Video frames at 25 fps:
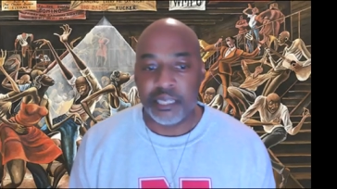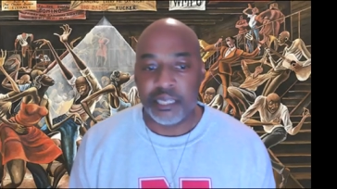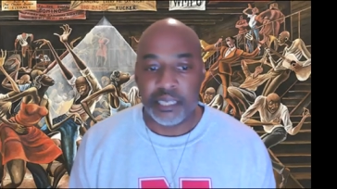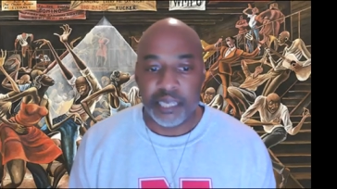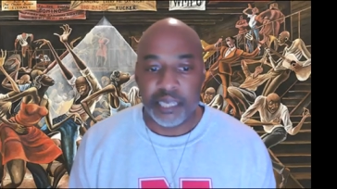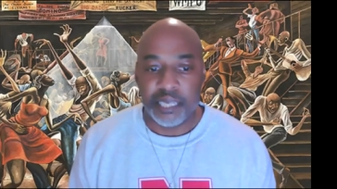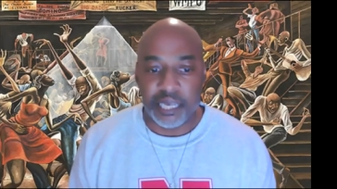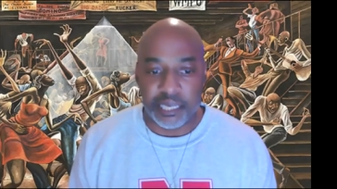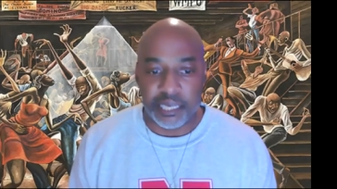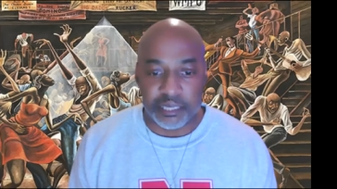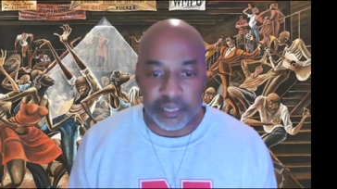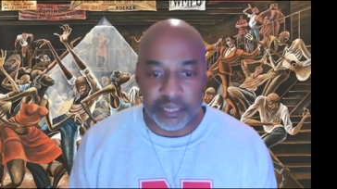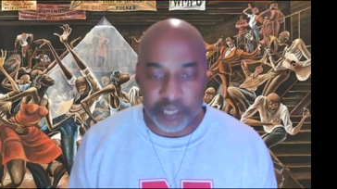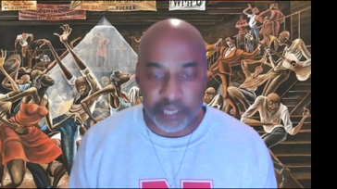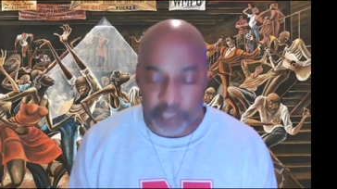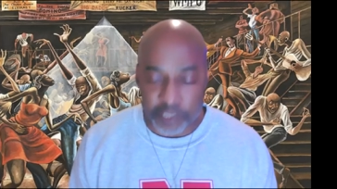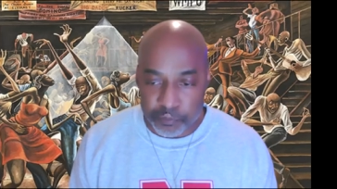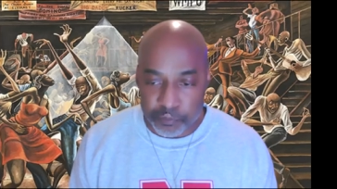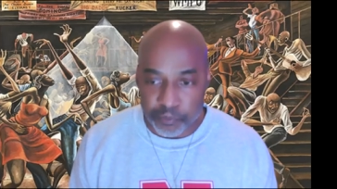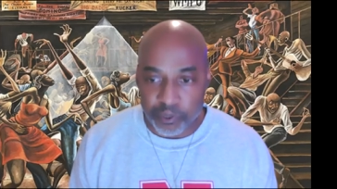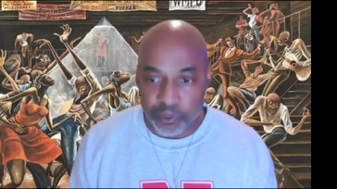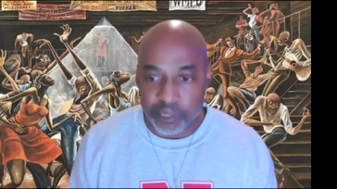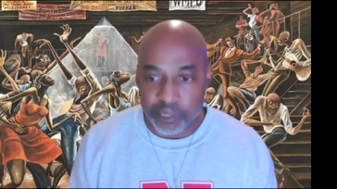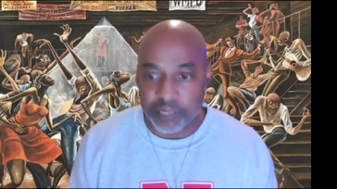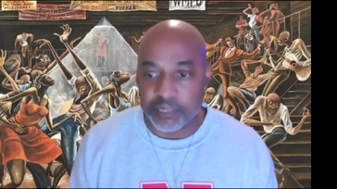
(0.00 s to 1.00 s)
At this
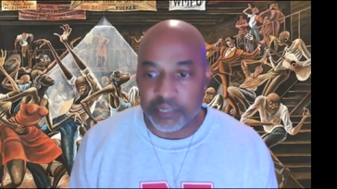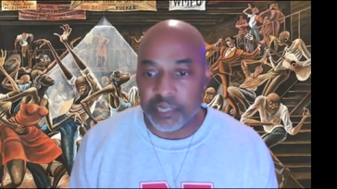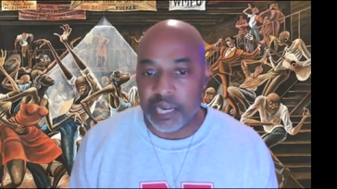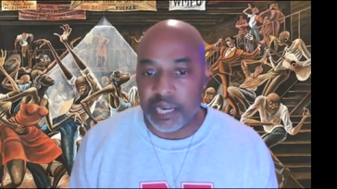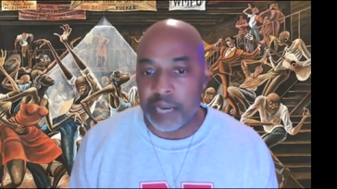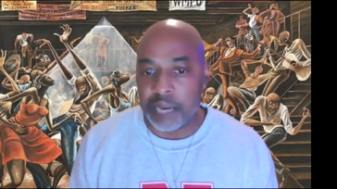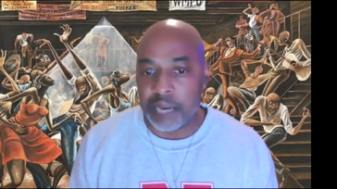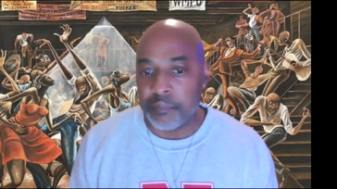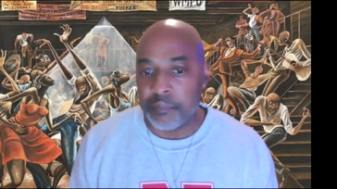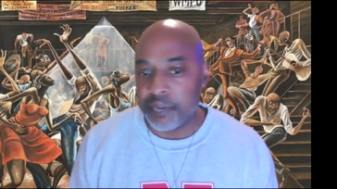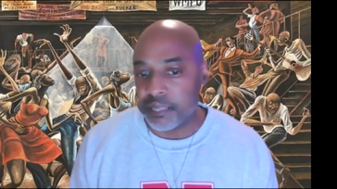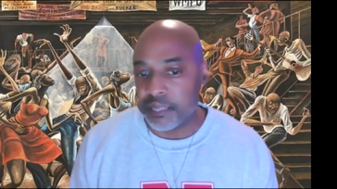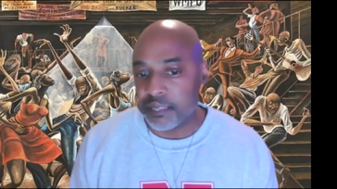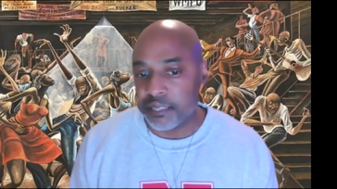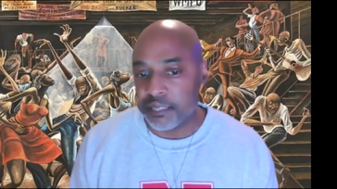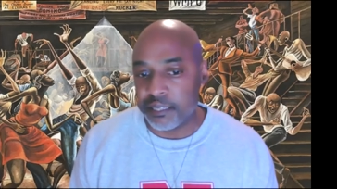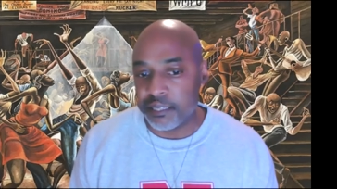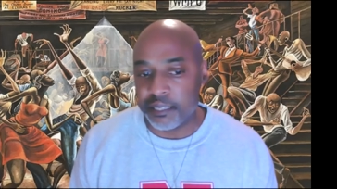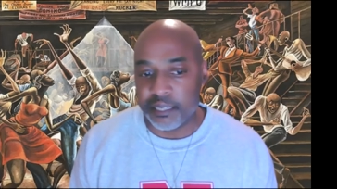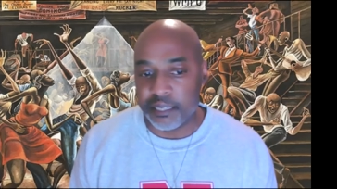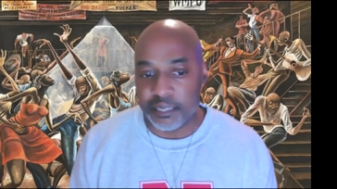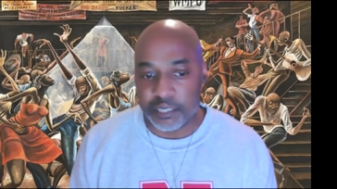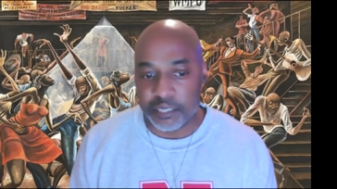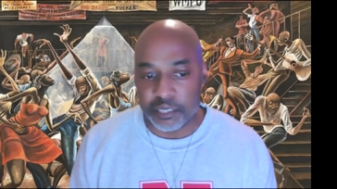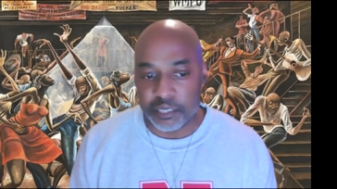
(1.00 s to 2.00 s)
point in time, I think
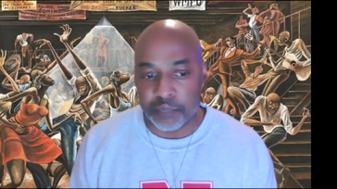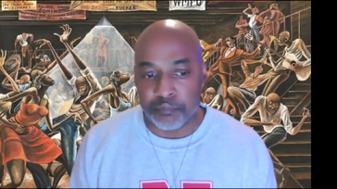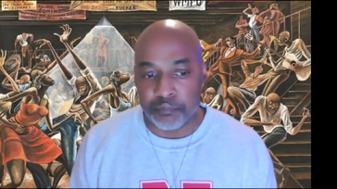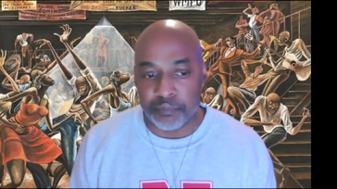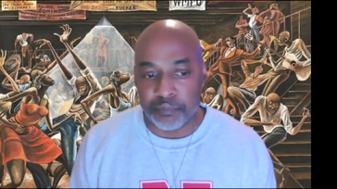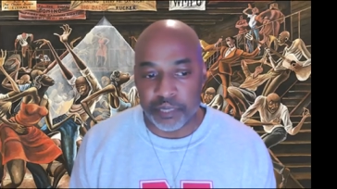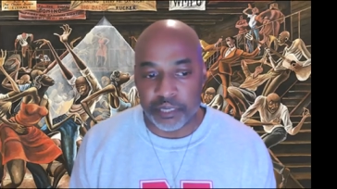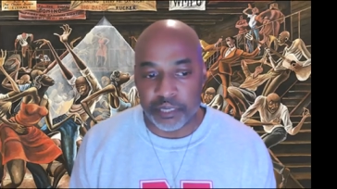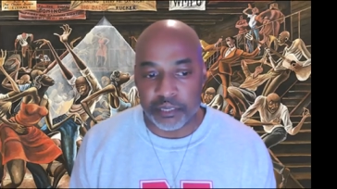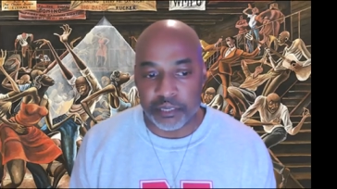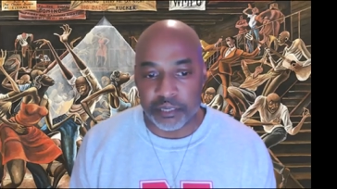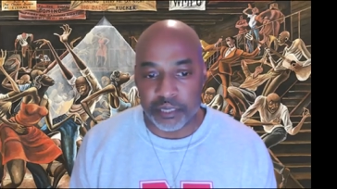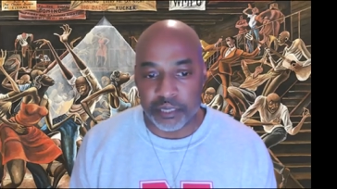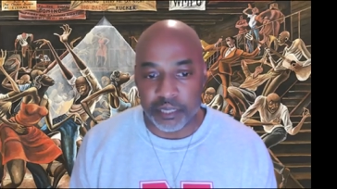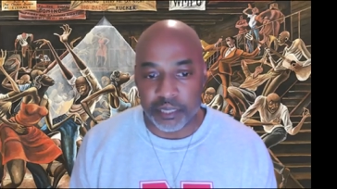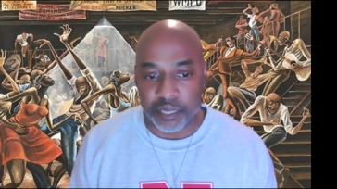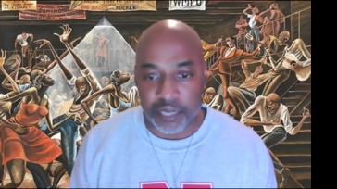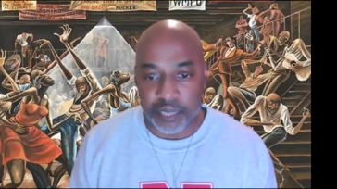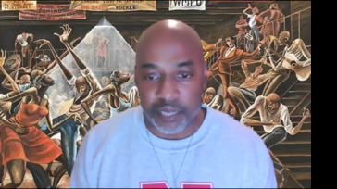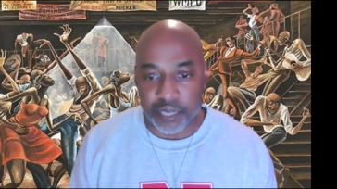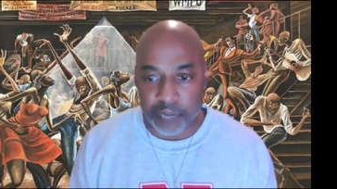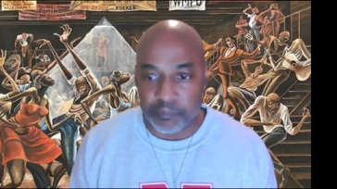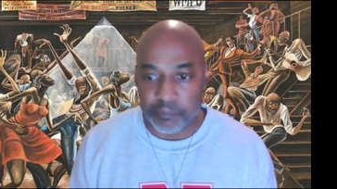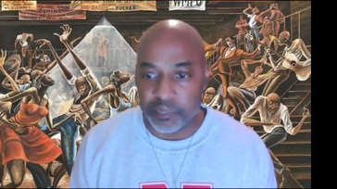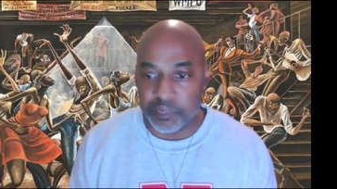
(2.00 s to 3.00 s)
it's
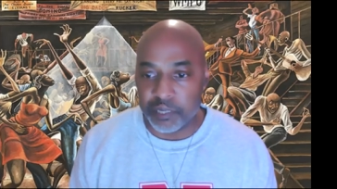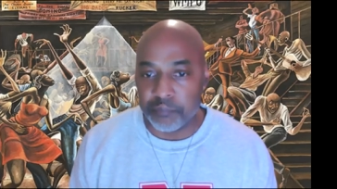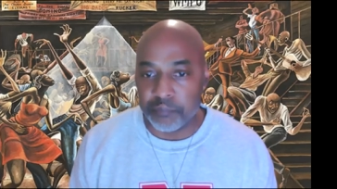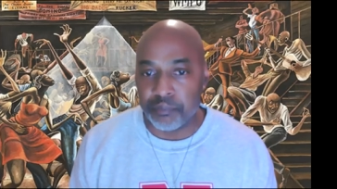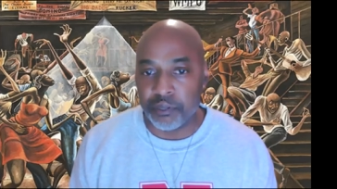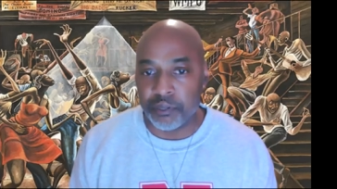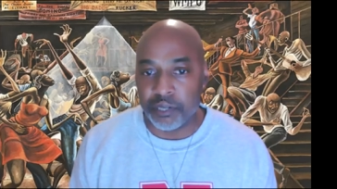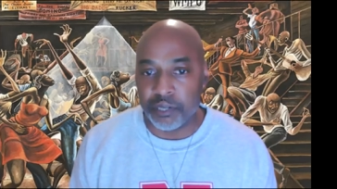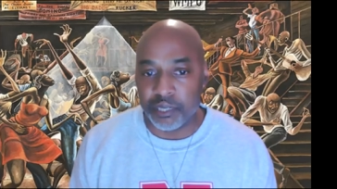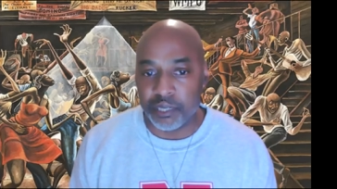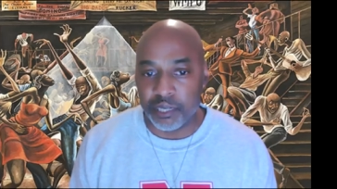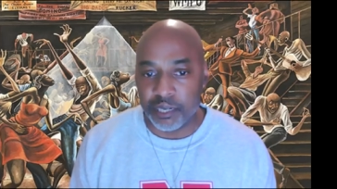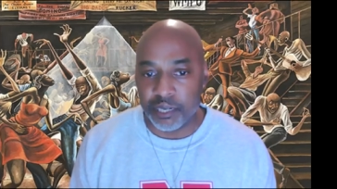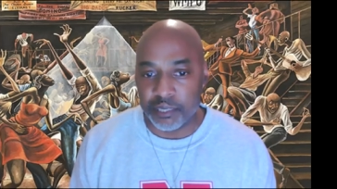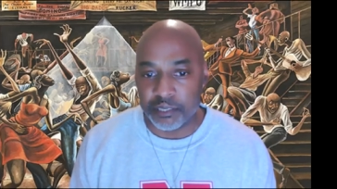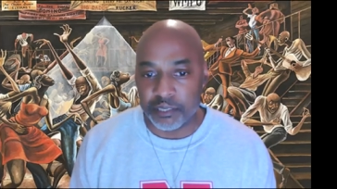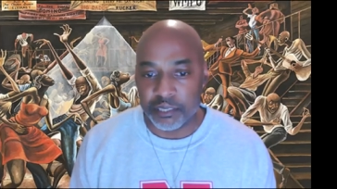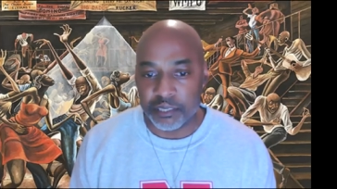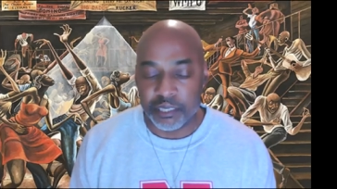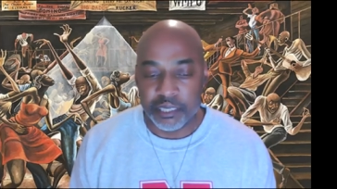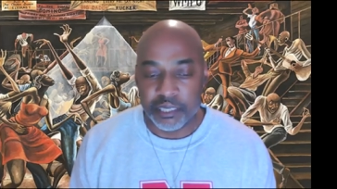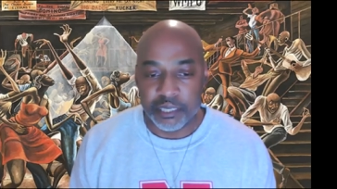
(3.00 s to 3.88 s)
incumbent upon us